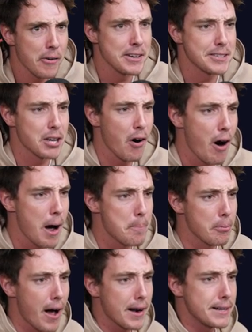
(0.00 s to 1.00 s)
an entire
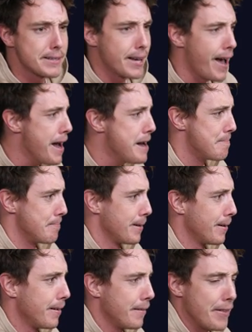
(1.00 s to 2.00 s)
bloody team.
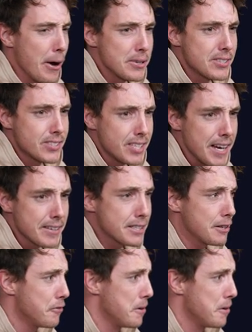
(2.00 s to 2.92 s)
There were six of